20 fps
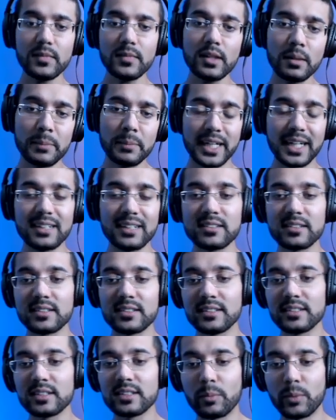Because this
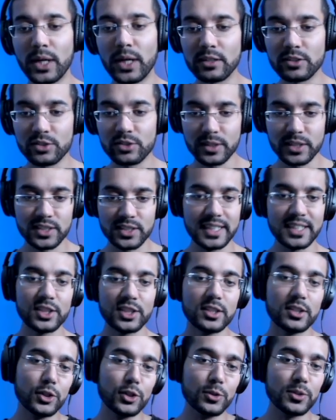is a browser
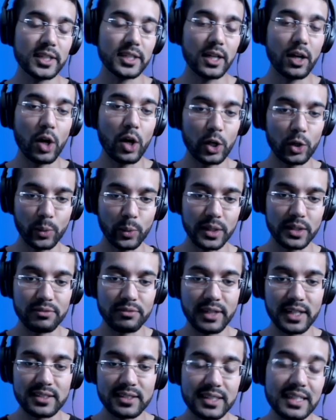extension, using a hardware
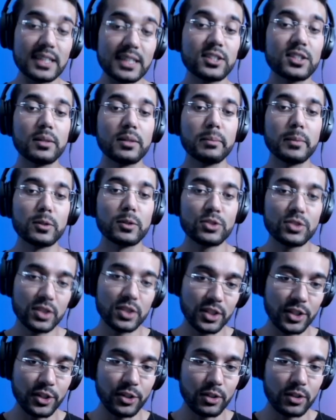device is the most
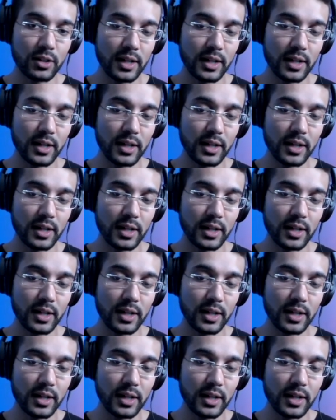secure.